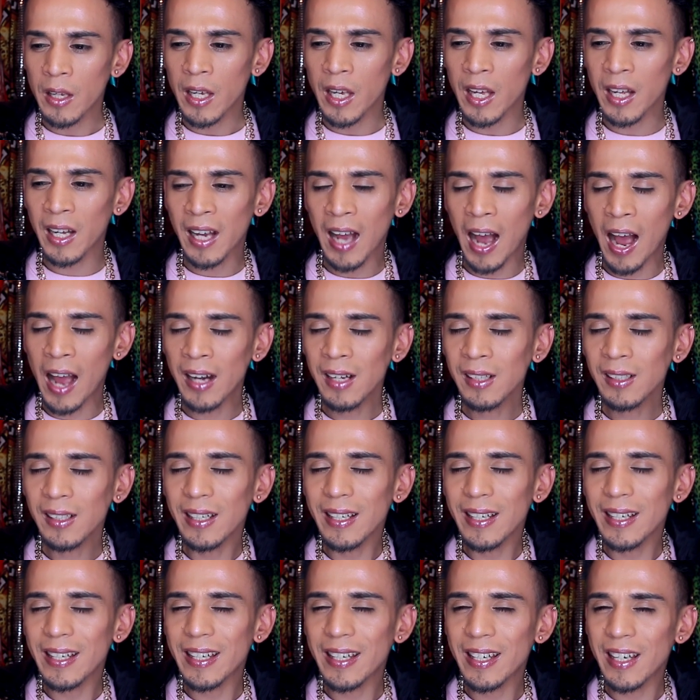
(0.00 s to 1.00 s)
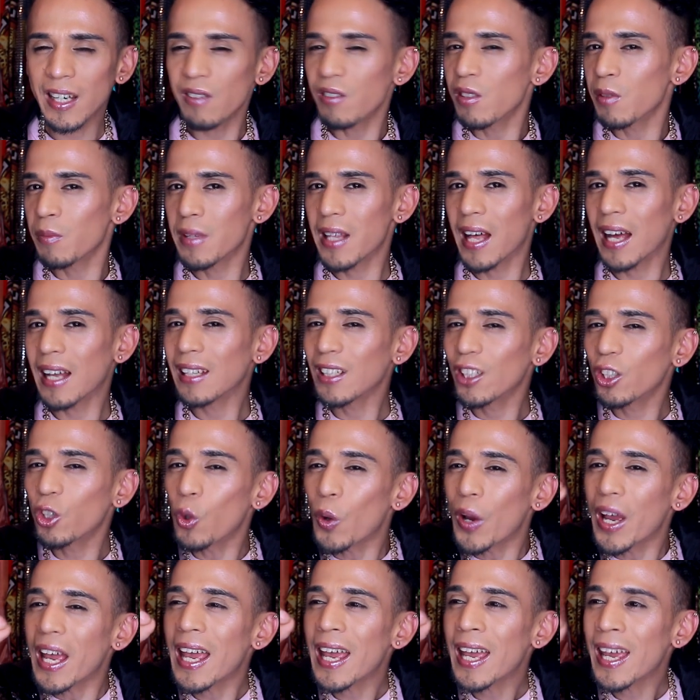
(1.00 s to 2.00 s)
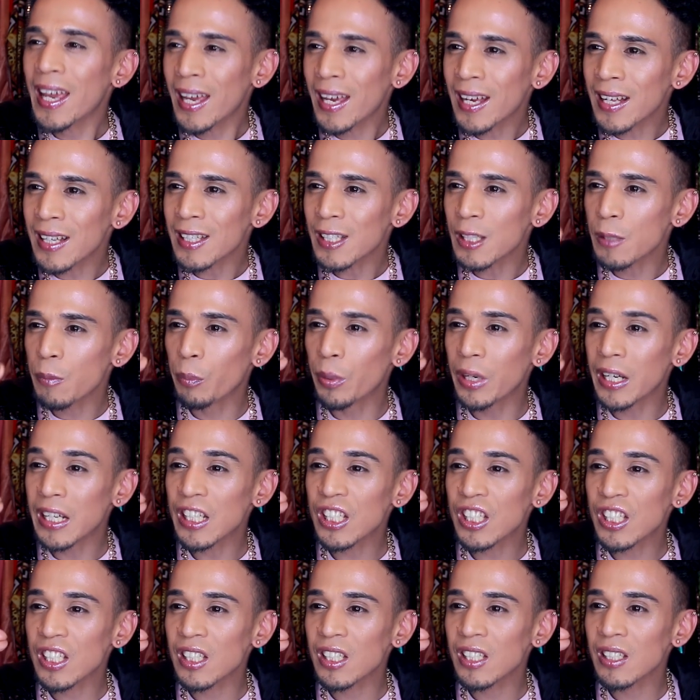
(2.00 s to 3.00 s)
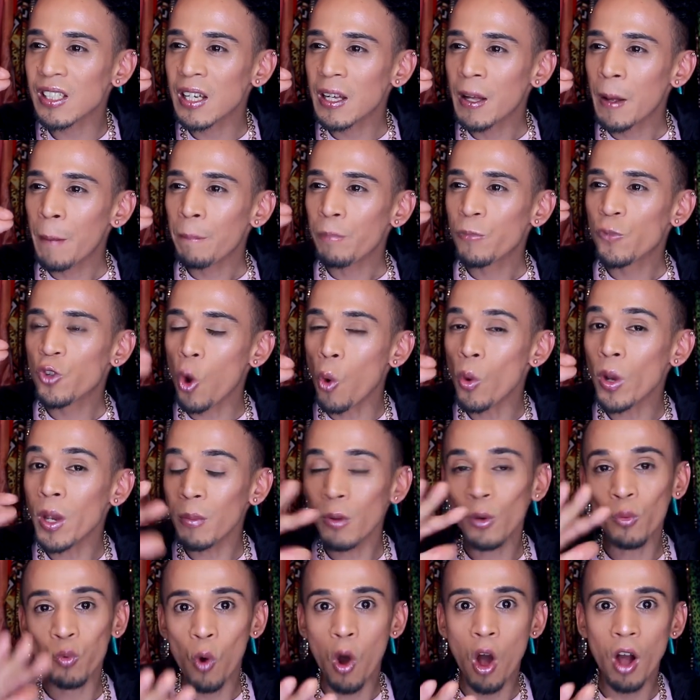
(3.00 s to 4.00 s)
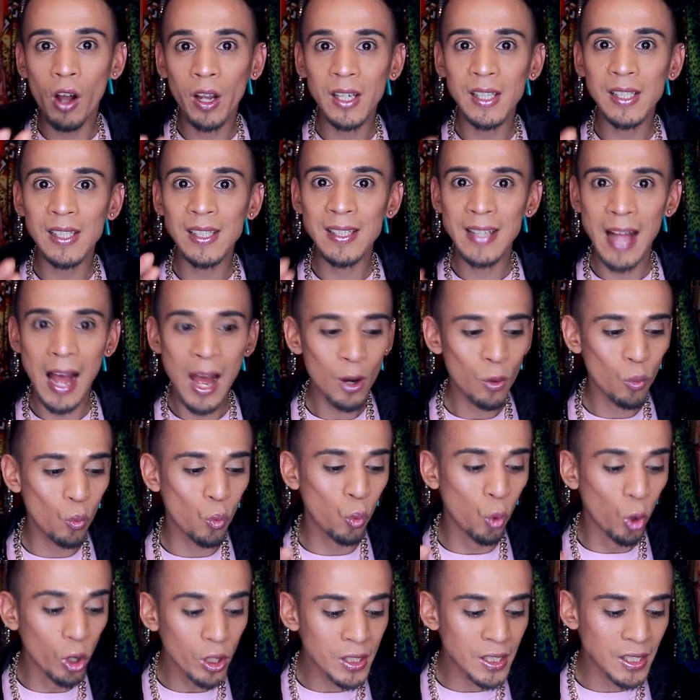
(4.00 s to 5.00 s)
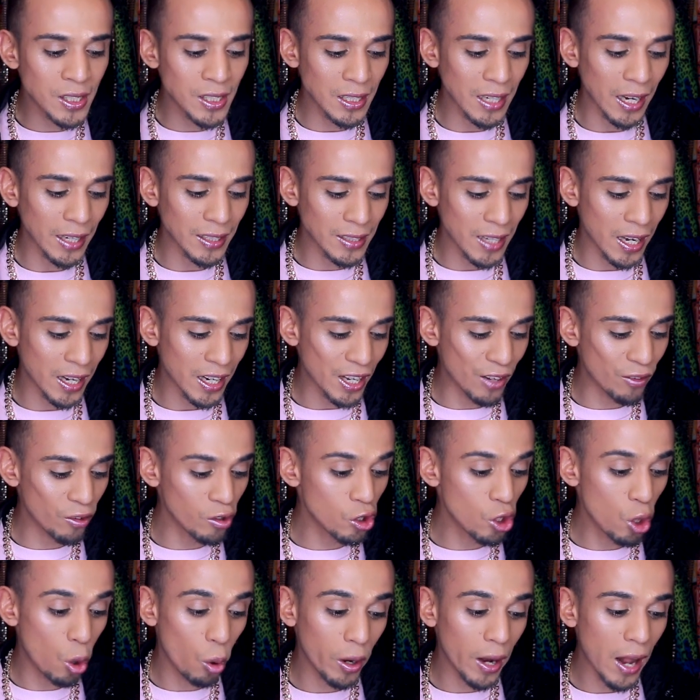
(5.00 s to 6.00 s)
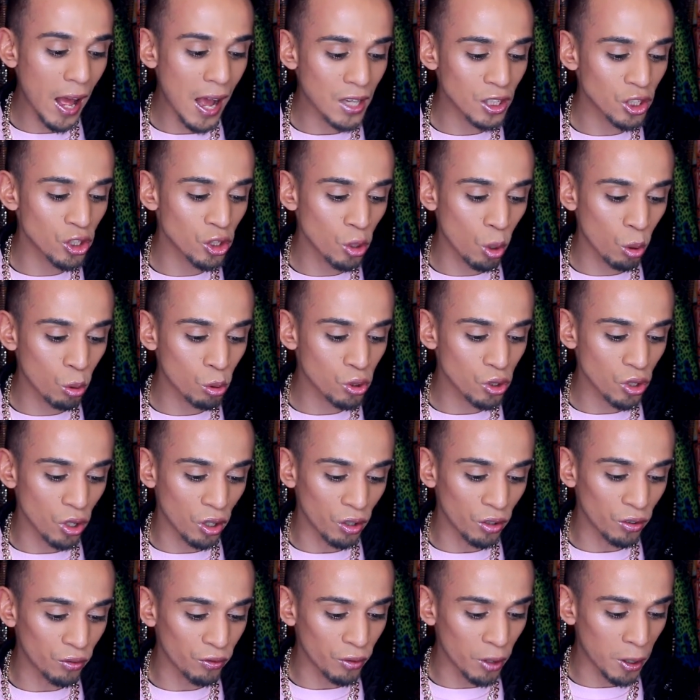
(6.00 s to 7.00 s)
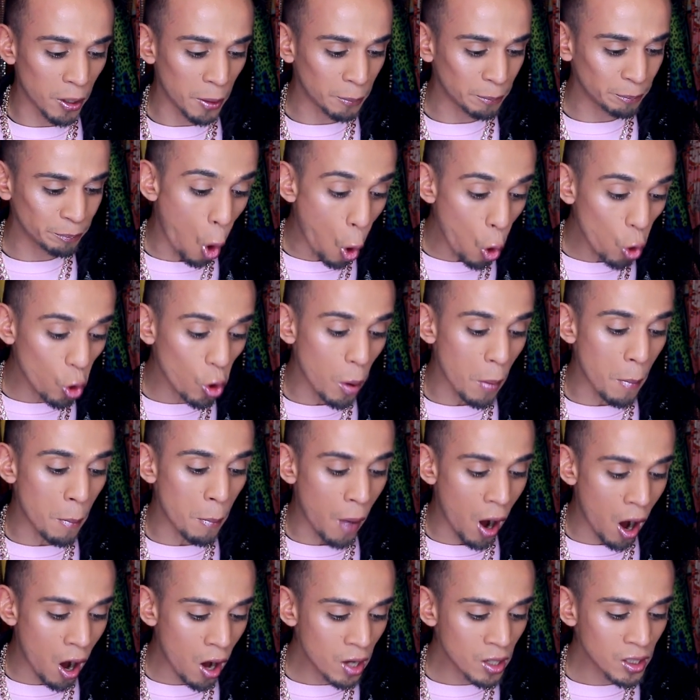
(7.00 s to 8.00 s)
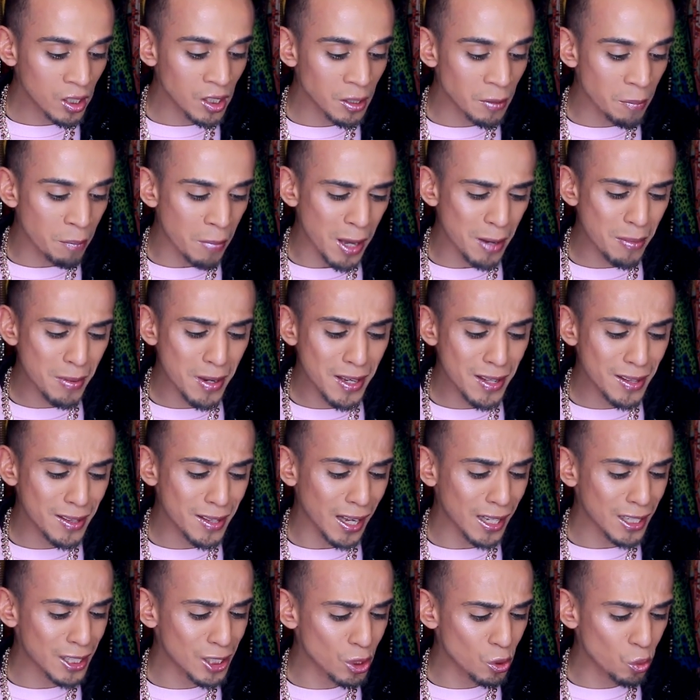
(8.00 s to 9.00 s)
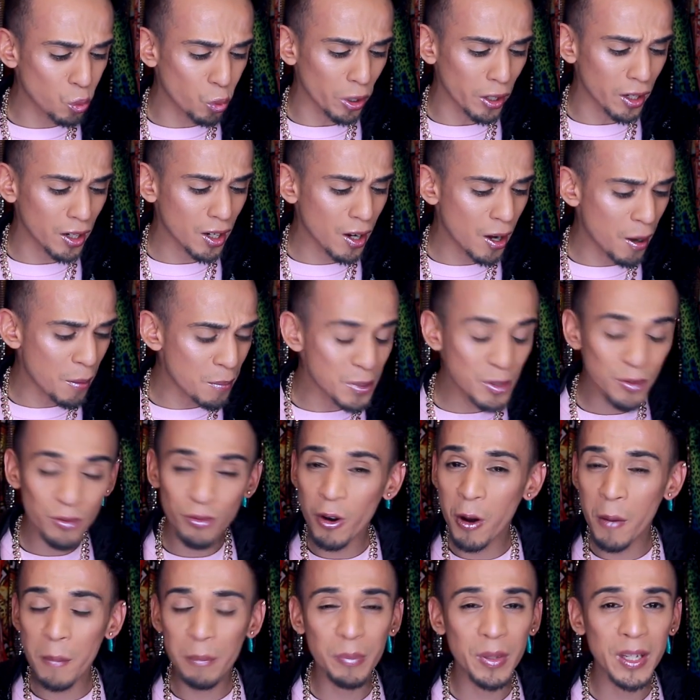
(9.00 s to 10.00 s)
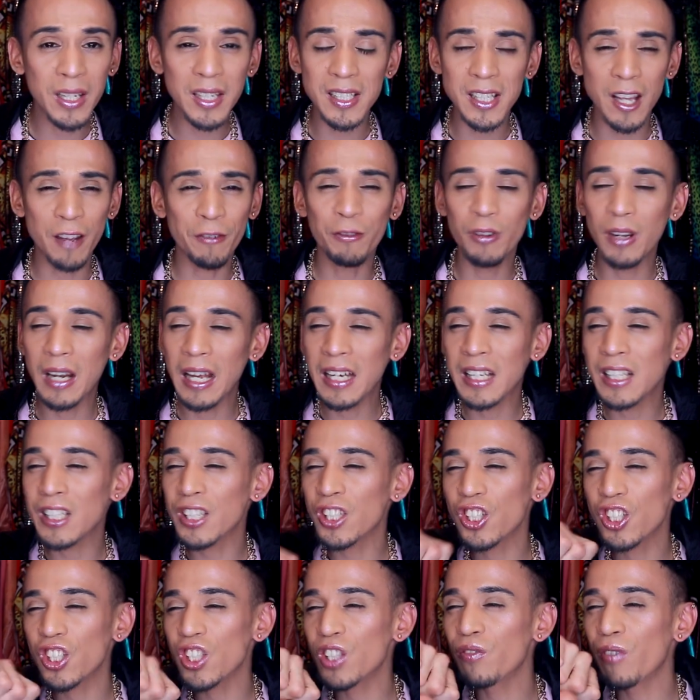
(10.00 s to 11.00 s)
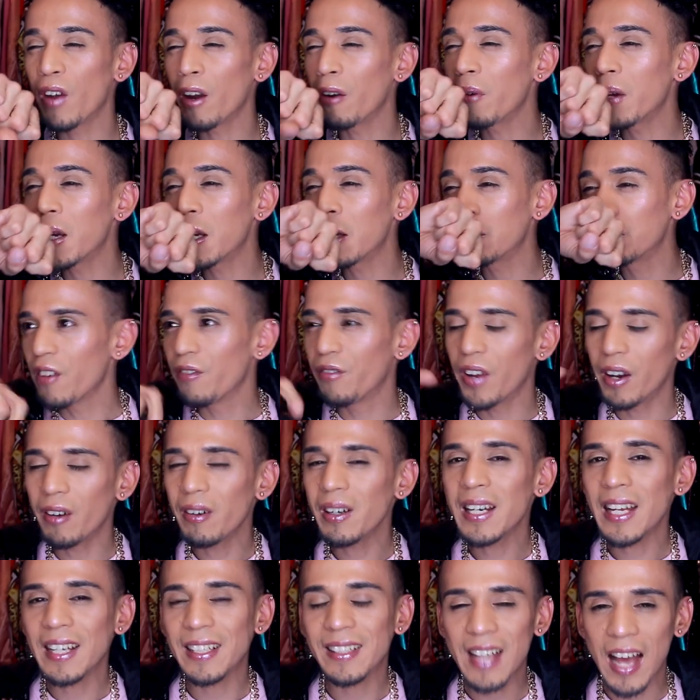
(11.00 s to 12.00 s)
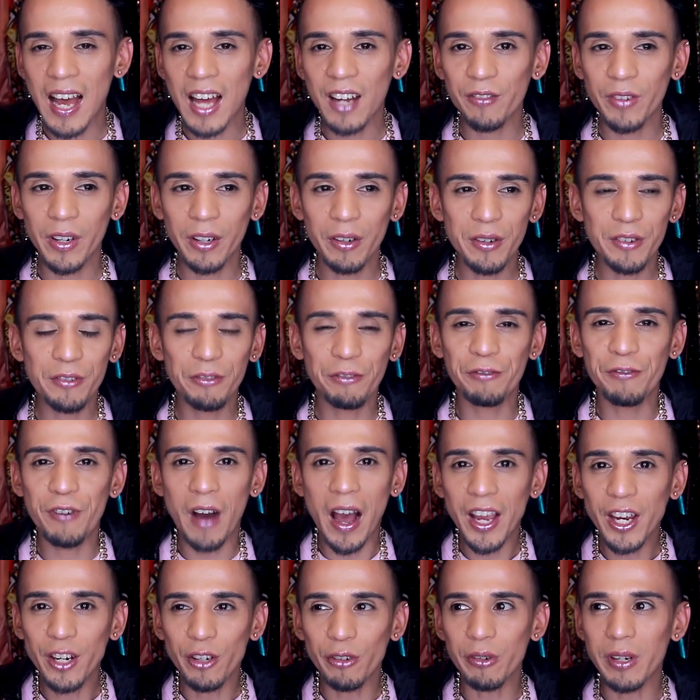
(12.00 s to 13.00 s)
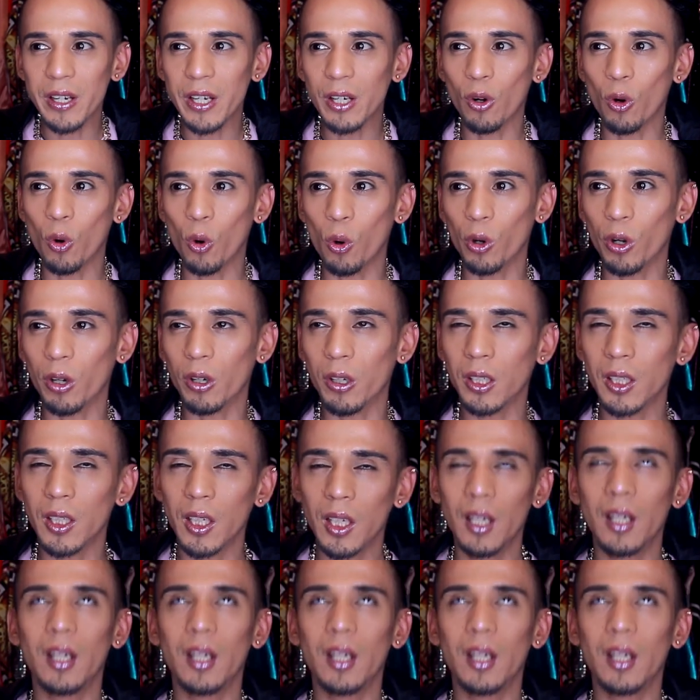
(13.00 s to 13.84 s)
it kind of gives me that little hint, but it's don't get me wrong, it's not woodsy like that, even though it has notes of um, oak moss. Maybe that's where it comes from because I feel like it's just very, very like that, very fiery or